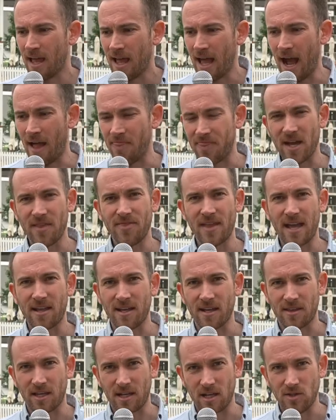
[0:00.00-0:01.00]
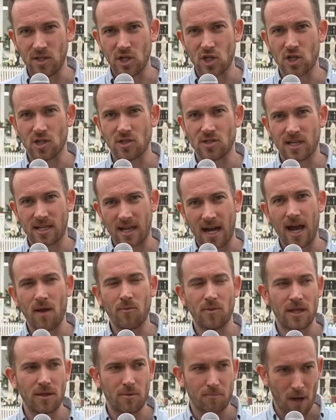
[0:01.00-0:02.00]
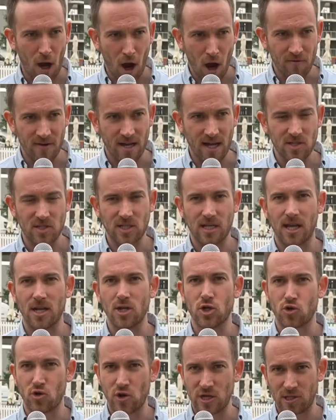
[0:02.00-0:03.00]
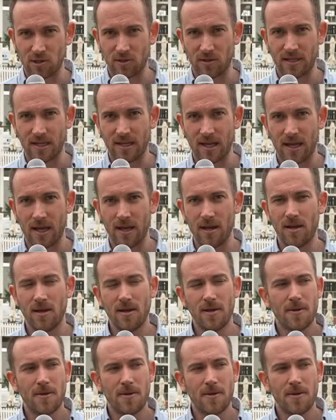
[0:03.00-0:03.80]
And then they get the conditions, okay, then overheads again, drizzle in the air.